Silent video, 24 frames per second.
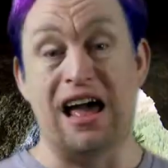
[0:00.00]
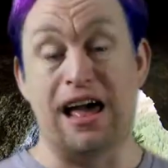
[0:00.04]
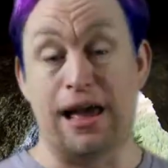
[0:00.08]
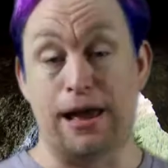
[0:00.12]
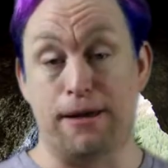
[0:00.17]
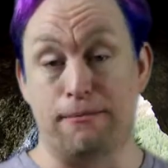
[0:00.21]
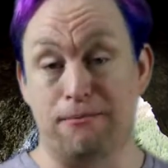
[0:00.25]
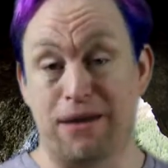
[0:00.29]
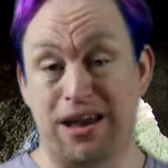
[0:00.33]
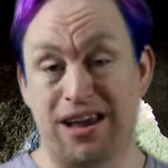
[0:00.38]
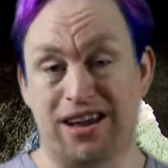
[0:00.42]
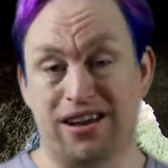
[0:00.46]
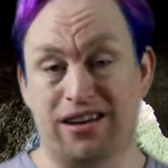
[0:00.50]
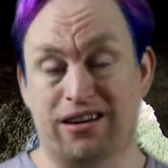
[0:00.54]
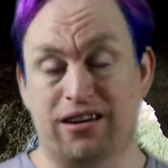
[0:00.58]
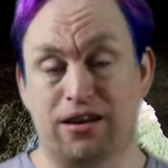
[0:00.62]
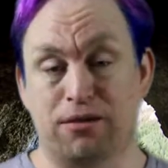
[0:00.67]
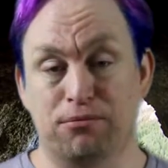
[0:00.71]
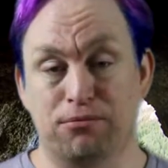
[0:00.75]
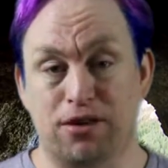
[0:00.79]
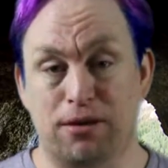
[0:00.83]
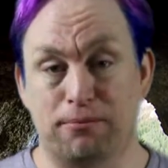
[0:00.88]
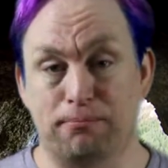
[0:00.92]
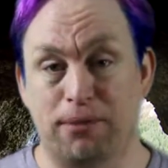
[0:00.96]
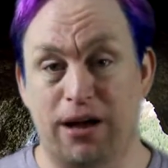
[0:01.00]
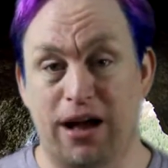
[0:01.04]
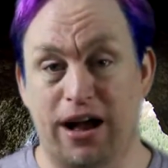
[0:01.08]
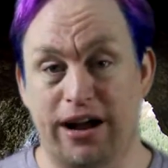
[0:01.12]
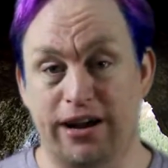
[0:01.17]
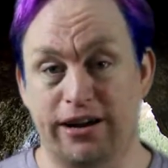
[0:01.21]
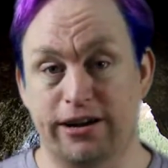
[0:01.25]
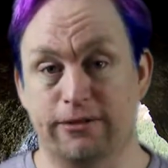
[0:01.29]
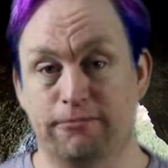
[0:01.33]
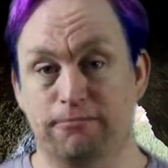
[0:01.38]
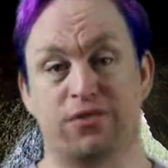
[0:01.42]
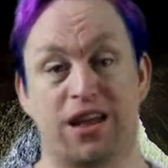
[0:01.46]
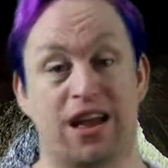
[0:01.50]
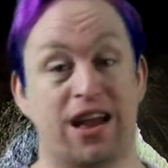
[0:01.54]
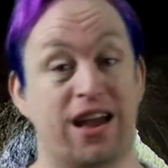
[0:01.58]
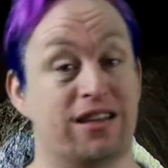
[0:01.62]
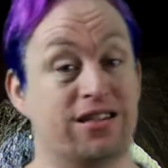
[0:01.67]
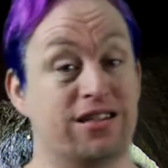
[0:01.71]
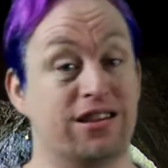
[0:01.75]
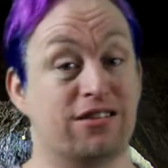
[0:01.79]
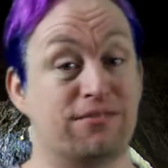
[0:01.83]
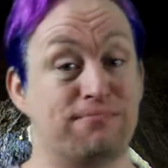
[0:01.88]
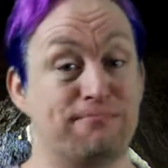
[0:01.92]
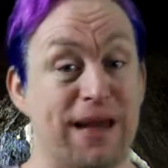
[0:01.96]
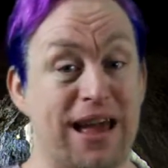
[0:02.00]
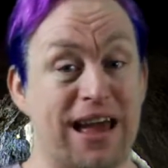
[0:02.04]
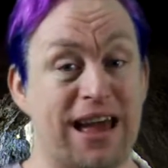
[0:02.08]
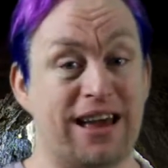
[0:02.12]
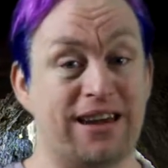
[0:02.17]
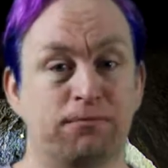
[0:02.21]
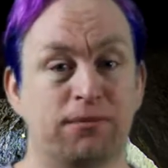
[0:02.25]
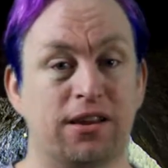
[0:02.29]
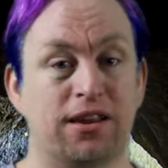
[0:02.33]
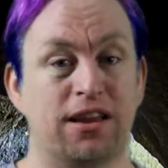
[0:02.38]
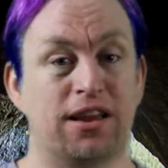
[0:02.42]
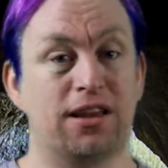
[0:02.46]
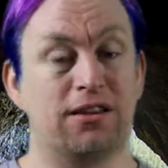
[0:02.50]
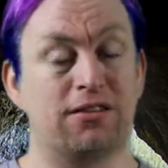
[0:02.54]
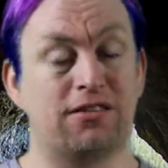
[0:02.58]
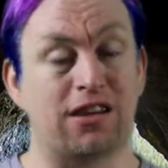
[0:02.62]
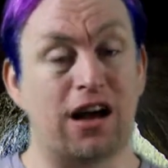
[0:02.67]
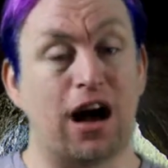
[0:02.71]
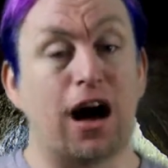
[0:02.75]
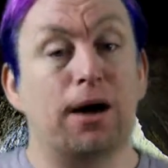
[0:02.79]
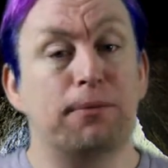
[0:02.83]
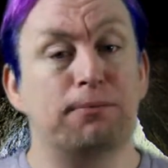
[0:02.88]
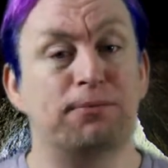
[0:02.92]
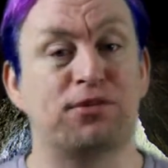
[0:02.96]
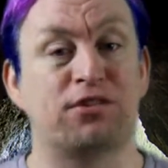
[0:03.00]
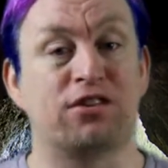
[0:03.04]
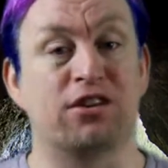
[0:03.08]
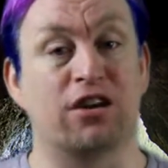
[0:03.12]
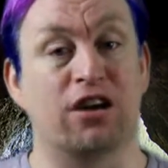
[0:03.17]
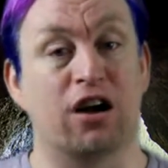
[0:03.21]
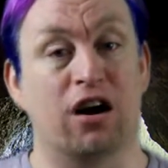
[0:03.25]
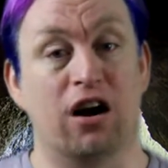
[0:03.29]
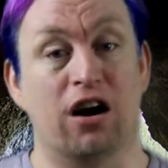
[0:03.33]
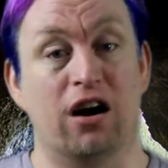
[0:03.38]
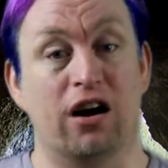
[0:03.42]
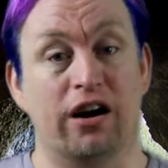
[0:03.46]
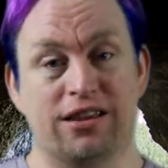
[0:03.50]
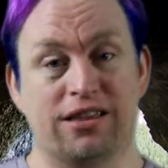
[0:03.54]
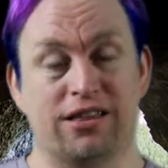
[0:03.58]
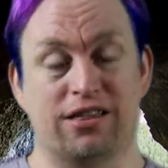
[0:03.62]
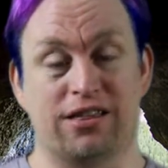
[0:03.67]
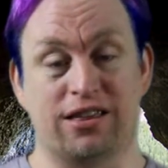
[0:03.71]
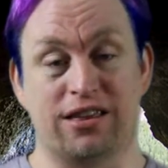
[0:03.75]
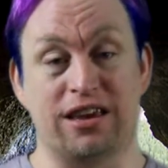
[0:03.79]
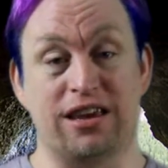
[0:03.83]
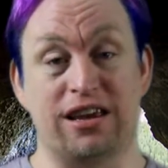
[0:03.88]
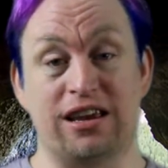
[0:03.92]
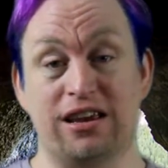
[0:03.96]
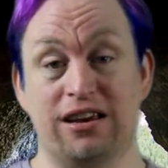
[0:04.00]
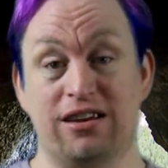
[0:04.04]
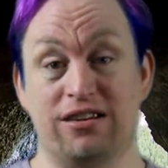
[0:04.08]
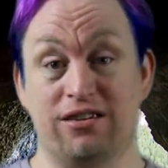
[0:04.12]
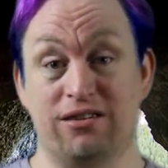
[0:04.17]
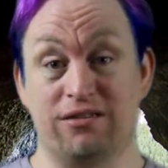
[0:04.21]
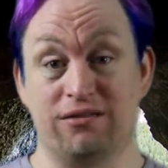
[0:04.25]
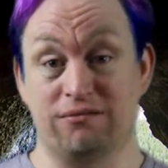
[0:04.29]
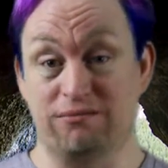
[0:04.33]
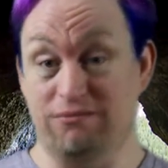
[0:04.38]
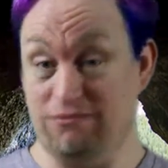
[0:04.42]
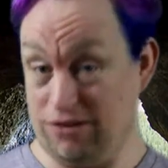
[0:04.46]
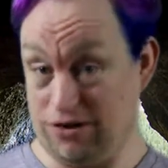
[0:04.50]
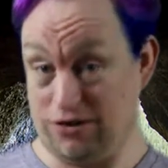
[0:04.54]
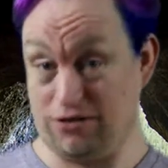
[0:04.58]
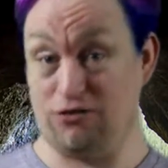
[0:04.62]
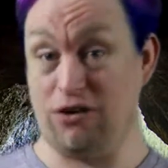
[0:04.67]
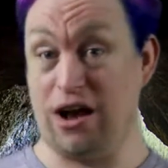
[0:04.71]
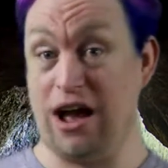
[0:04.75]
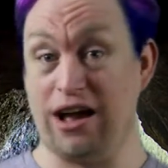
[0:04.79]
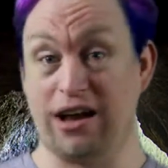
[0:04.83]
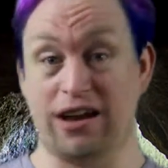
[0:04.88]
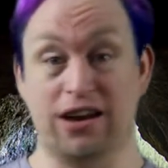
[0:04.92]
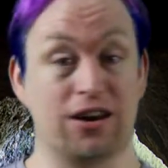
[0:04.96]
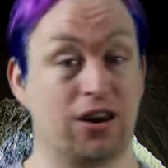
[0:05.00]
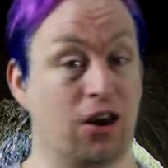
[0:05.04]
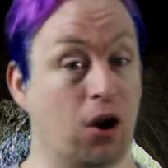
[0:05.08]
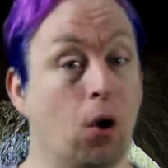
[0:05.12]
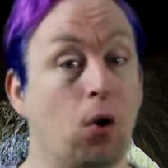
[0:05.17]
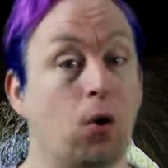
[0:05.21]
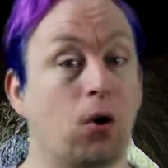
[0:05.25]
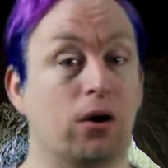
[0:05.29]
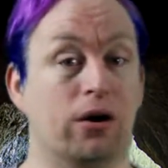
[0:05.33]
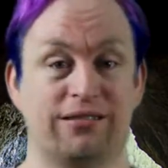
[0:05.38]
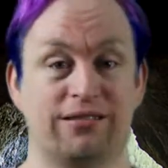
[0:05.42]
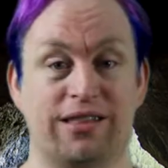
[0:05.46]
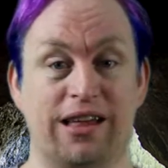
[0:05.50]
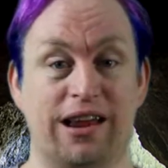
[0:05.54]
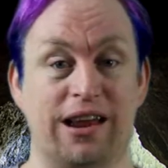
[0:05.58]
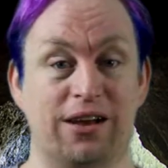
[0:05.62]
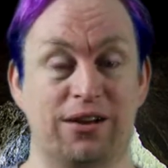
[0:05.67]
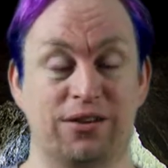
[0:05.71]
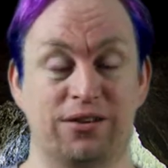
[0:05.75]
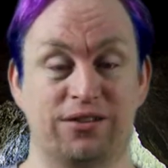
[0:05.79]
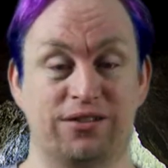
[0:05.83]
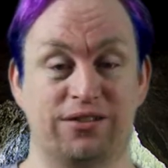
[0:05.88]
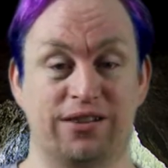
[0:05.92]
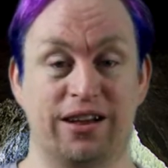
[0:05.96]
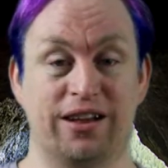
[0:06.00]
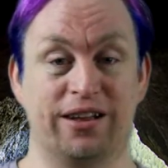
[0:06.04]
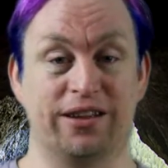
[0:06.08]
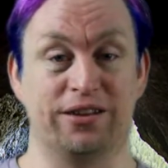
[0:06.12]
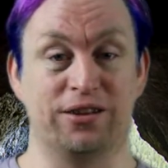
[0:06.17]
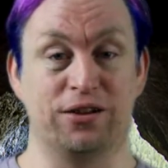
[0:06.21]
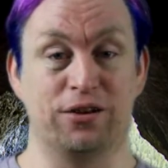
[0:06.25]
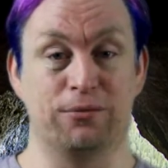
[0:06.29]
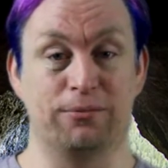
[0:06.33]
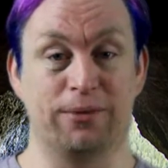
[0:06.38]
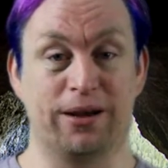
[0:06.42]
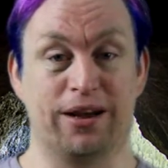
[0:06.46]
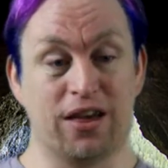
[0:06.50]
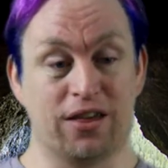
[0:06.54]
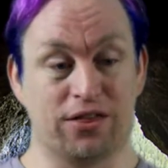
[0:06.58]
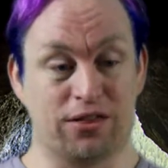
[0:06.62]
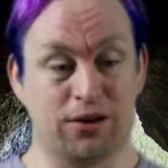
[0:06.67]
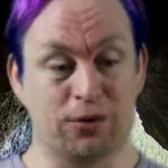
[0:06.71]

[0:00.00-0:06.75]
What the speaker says: A man comes up behind him. And this man is Opsikar, the Dragon Lord that I was telling you about.